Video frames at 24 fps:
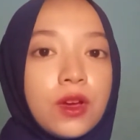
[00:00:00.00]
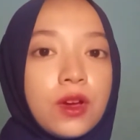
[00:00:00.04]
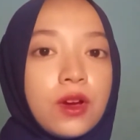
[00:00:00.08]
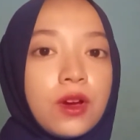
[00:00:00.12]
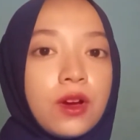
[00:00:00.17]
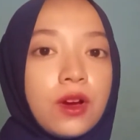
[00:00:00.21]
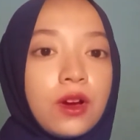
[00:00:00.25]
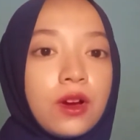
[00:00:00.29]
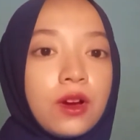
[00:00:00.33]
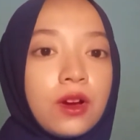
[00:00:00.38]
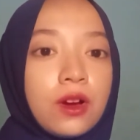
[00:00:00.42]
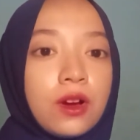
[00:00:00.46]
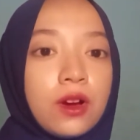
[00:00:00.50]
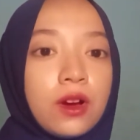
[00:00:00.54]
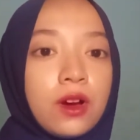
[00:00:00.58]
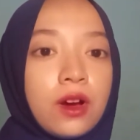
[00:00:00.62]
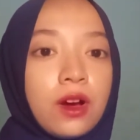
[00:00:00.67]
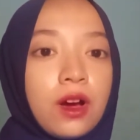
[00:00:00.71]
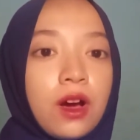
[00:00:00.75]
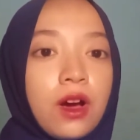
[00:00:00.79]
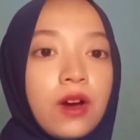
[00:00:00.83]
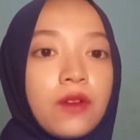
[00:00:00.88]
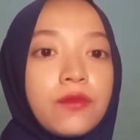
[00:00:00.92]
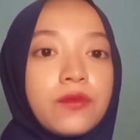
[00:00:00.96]

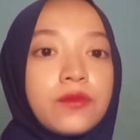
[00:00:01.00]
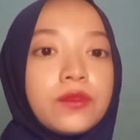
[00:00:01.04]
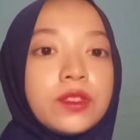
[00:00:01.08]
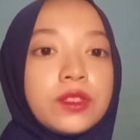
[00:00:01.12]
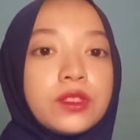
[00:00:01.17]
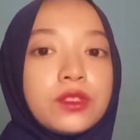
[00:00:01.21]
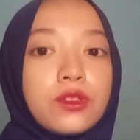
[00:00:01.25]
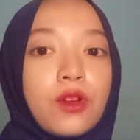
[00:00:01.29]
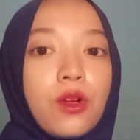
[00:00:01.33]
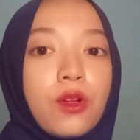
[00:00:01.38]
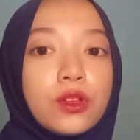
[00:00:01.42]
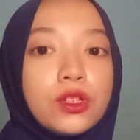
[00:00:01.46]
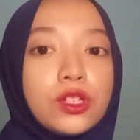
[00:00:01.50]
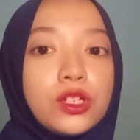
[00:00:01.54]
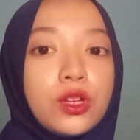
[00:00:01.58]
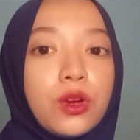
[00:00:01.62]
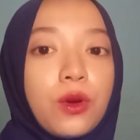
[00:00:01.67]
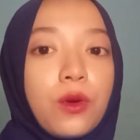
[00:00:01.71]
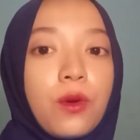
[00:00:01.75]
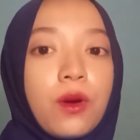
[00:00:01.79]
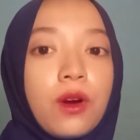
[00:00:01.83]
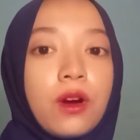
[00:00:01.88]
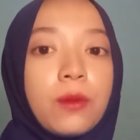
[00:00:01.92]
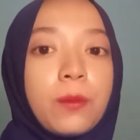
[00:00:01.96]
of the talk
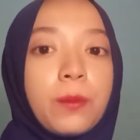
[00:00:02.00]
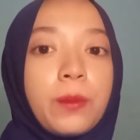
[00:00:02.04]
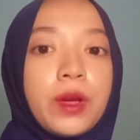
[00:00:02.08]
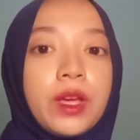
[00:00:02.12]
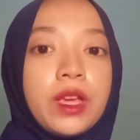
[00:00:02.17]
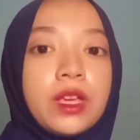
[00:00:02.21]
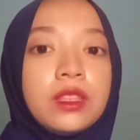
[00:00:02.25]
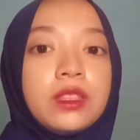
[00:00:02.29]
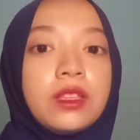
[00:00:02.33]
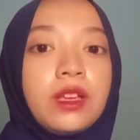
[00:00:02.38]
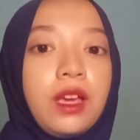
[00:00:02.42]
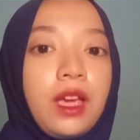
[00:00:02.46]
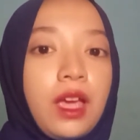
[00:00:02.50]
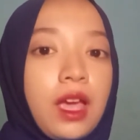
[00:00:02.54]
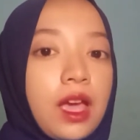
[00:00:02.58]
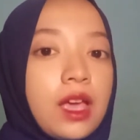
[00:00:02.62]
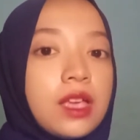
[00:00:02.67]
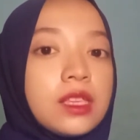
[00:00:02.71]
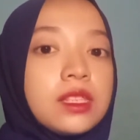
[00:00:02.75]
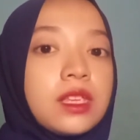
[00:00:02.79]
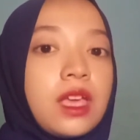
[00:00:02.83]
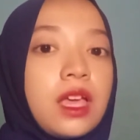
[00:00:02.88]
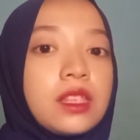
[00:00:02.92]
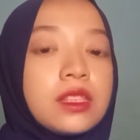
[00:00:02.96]
show or being the
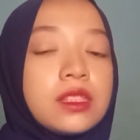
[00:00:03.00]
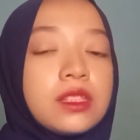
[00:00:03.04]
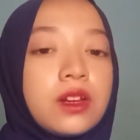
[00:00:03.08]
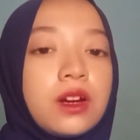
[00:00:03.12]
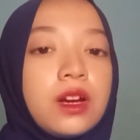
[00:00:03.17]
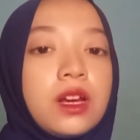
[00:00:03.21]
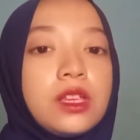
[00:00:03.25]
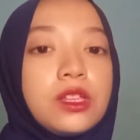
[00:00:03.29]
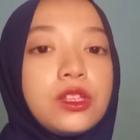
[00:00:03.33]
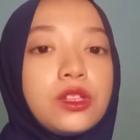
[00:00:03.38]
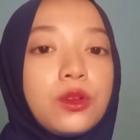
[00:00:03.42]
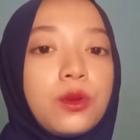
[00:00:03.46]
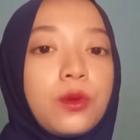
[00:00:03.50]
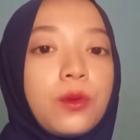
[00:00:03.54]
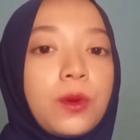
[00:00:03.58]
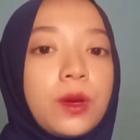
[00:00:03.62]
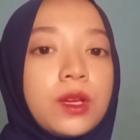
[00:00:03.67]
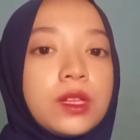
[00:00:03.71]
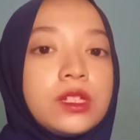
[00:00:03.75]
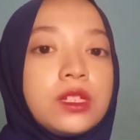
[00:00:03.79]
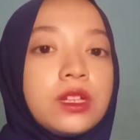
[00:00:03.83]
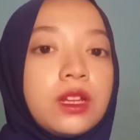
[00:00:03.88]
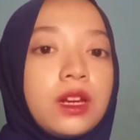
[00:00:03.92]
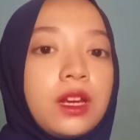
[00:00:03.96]
guest answering
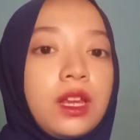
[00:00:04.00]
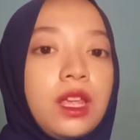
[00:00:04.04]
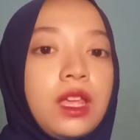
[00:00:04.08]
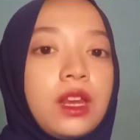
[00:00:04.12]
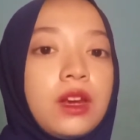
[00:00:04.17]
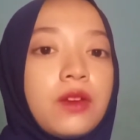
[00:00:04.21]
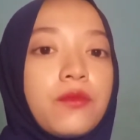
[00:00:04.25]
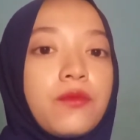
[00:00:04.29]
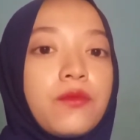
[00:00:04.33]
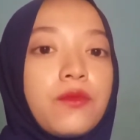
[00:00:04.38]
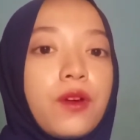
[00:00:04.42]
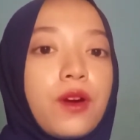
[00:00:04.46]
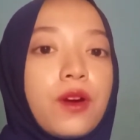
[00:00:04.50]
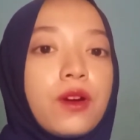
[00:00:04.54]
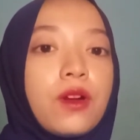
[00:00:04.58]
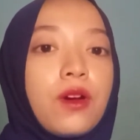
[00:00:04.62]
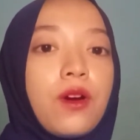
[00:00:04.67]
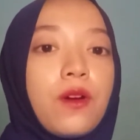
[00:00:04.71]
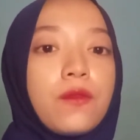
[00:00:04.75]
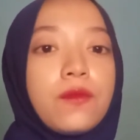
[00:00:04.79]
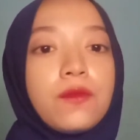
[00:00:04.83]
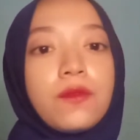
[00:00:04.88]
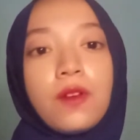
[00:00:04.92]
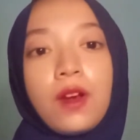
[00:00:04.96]
questions in front
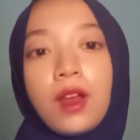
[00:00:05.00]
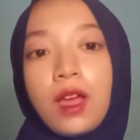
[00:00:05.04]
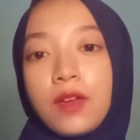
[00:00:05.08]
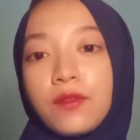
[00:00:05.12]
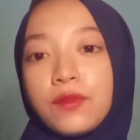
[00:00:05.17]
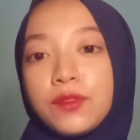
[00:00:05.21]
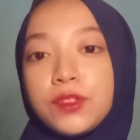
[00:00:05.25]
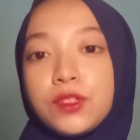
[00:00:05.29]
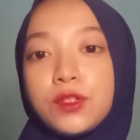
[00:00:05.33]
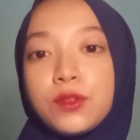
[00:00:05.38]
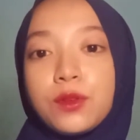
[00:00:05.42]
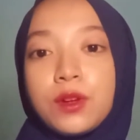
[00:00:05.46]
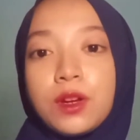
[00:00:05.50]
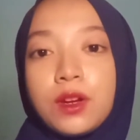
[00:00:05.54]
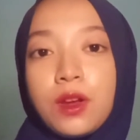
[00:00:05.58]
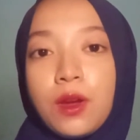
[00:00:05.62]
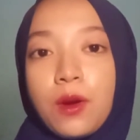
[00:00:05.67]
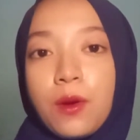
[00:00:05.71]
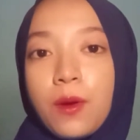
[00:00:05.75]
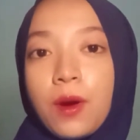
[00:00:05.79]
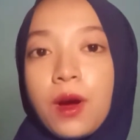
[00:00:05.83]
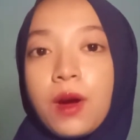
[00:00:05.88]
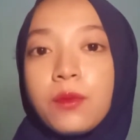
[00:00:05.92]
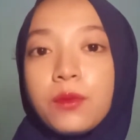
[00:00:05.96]
of live
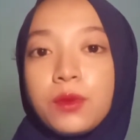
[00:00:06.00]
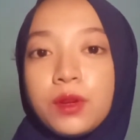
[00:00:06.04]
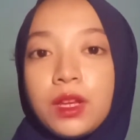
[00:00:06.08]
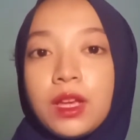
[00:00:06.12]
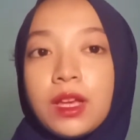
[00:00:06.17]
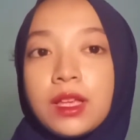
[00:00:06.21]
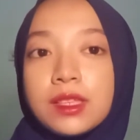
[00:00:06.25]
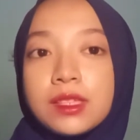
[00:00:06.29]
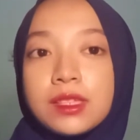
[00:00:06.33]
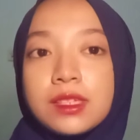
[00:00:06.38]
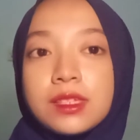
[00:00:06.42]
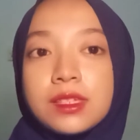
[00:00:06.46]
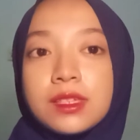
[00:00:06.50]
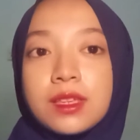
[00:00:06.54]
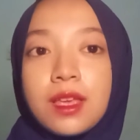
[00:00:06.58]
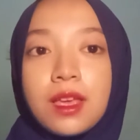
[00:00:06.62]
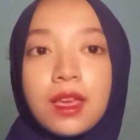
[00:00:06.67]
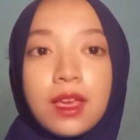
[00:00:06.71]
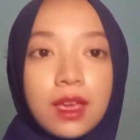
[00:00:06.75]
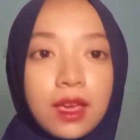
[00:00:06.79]
studio audience.